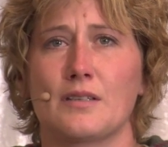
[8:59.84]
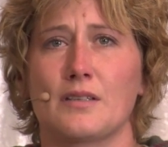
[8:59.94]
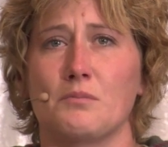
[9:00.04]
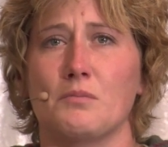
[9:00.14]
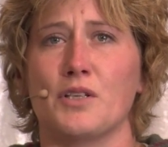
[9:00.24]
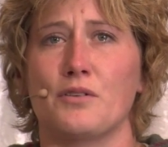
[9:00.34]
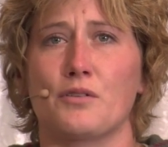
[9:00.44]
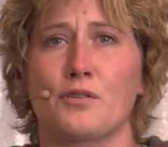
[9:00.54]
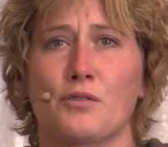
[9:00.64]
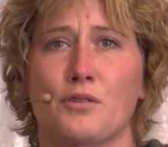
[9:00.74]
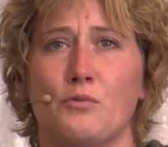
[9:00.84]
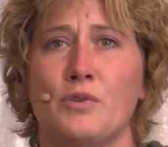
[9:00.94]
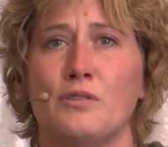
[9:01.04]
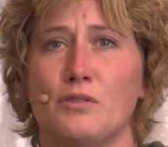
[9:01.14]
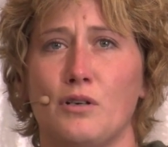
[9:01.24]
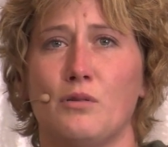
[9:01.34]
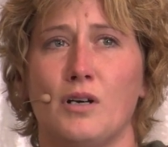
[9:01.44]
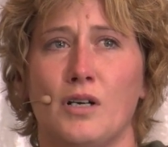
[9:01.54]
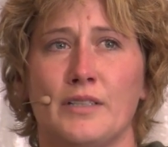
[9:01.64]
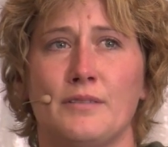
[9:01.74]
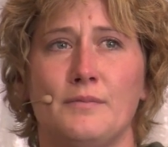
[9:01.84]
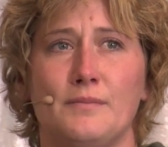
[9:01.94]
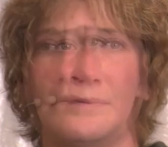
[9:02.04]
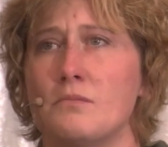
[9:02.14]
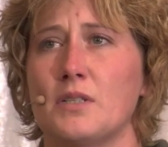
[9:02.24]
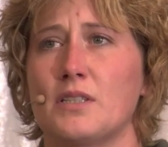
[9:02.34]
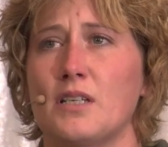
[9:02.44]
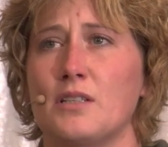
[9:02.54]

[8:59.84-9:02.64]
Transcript: that Mother Earth will go on, but